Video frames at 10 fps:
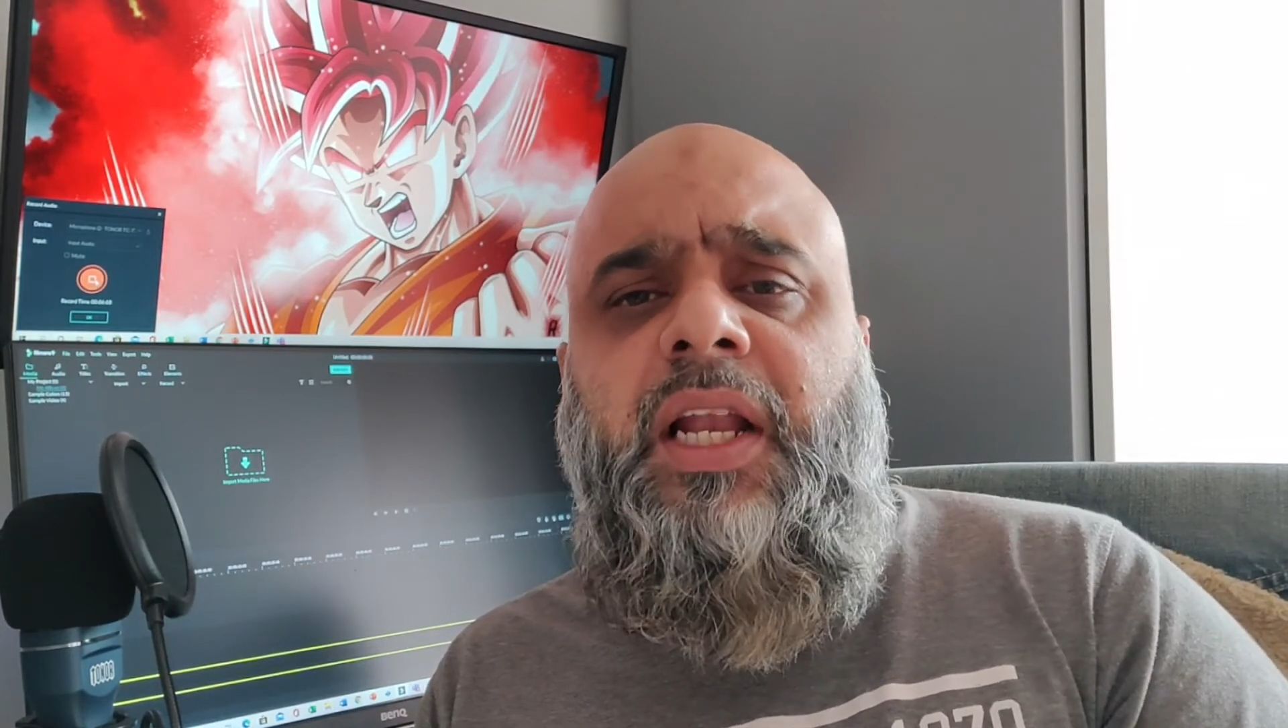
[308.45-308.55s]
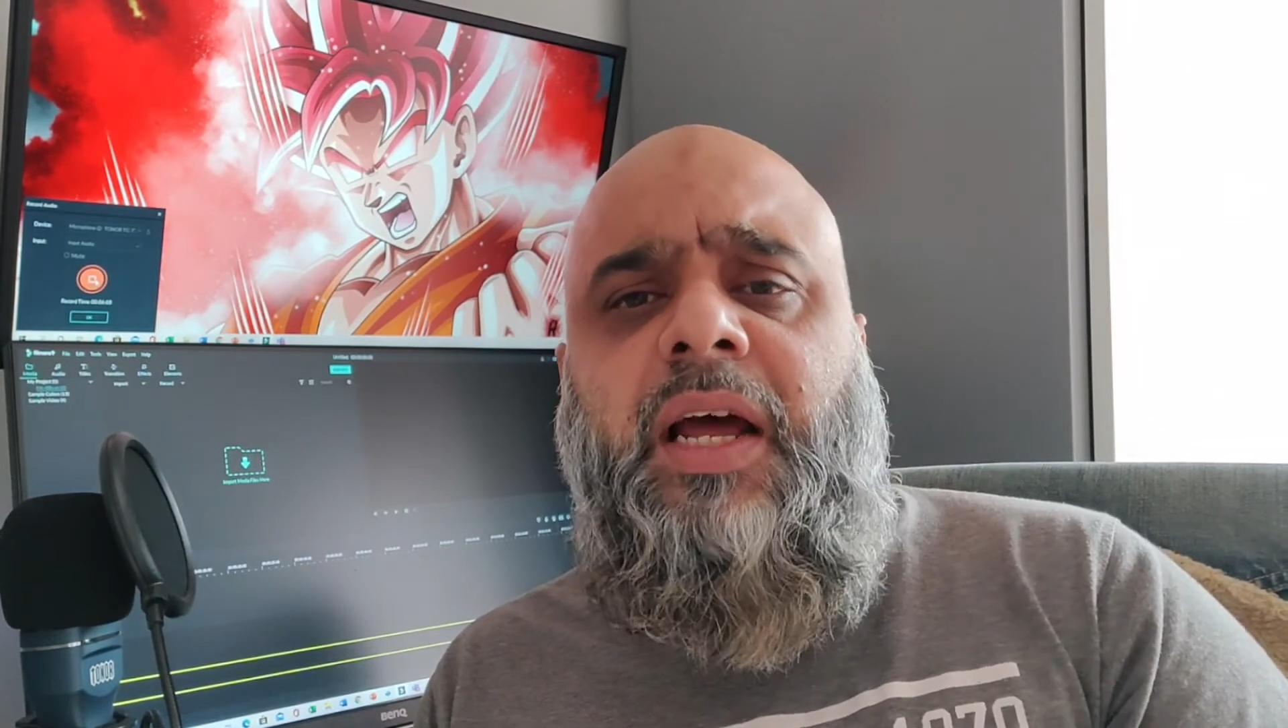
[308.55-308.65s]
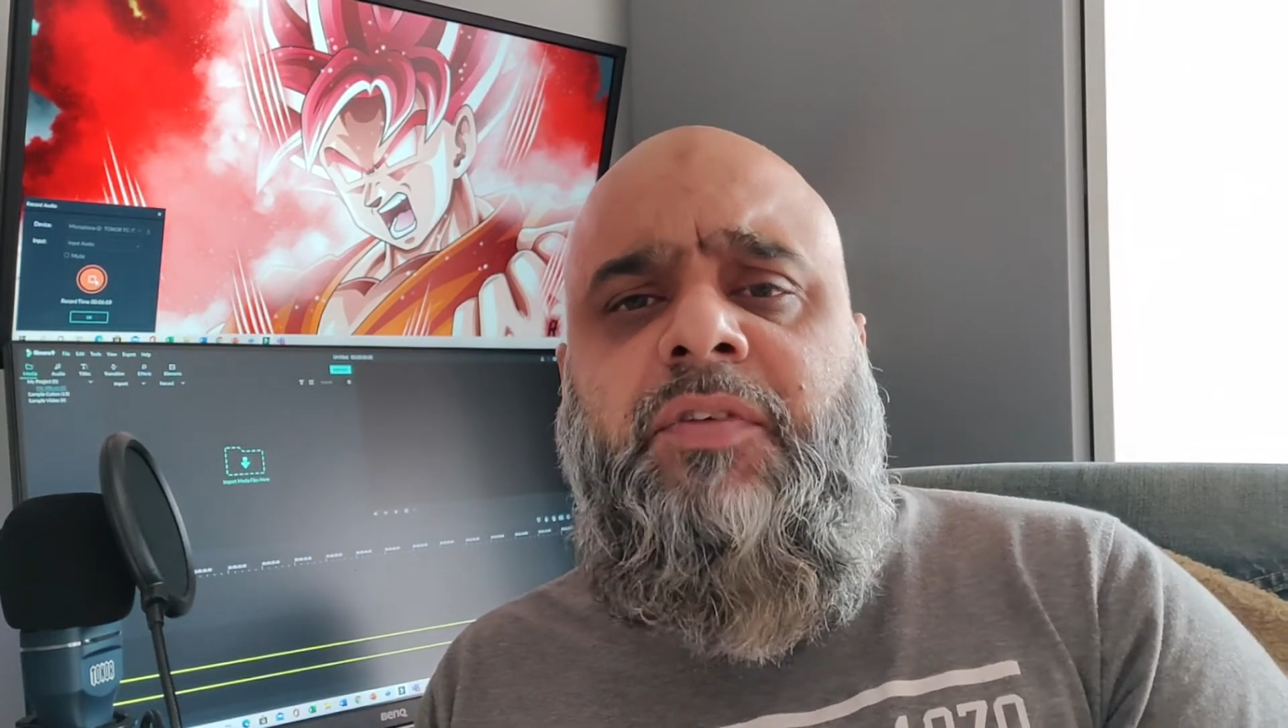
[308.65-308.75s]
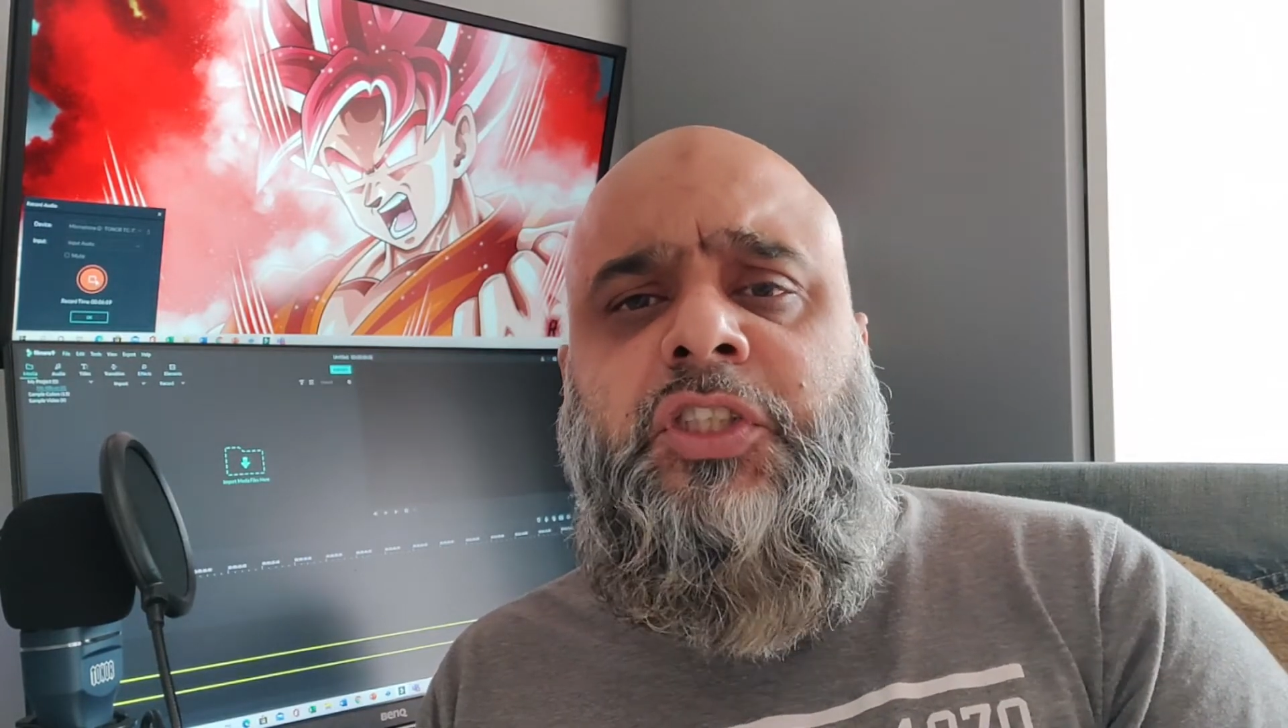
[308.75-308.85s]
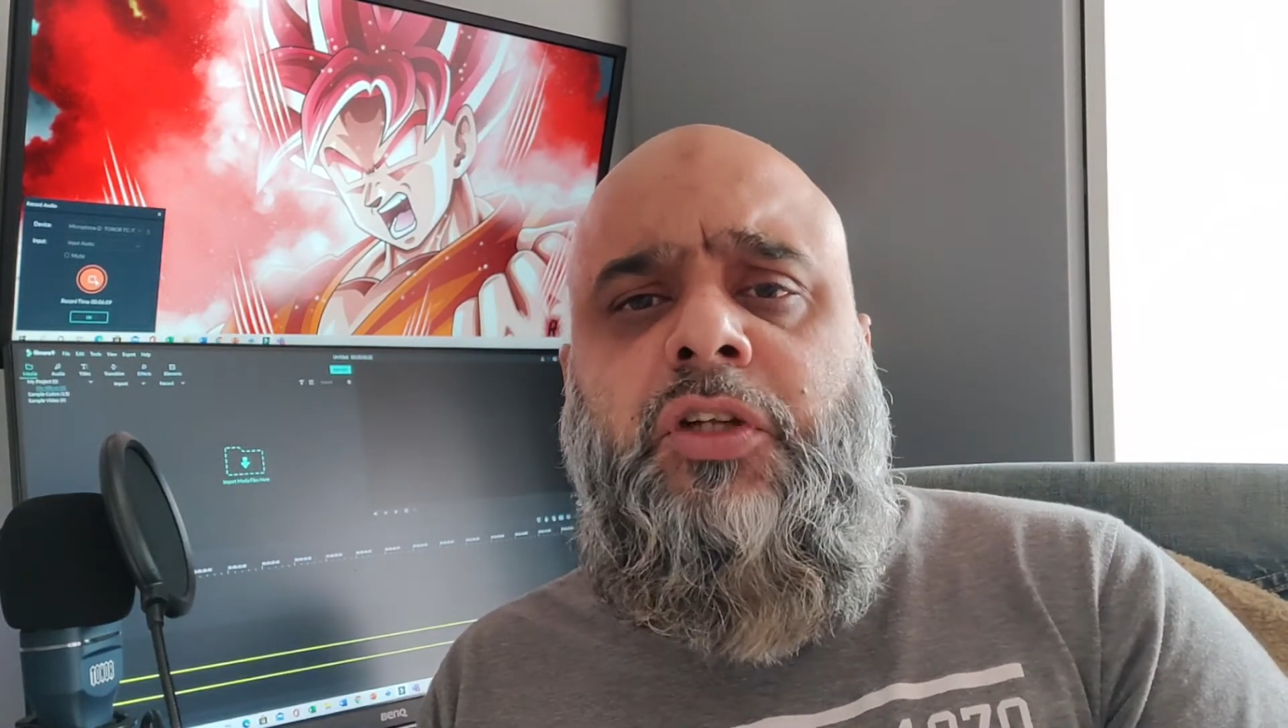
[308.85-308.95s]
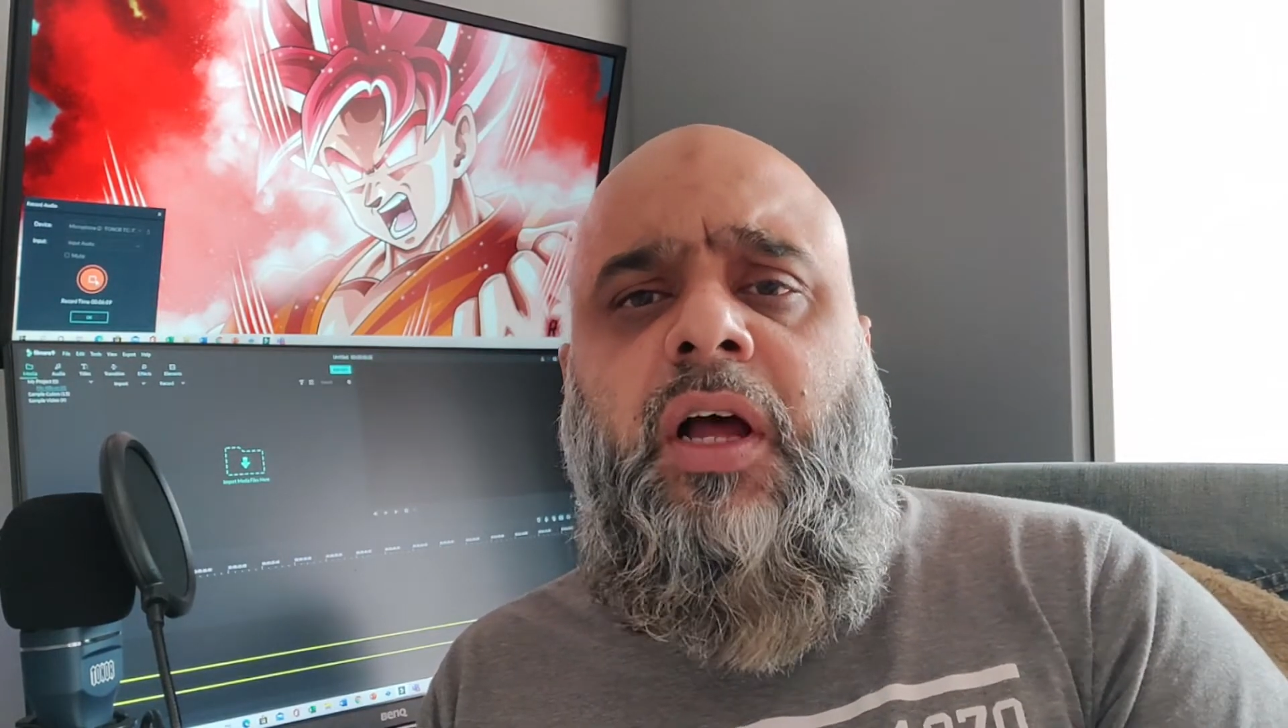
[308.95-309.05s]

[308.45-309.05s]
a lavish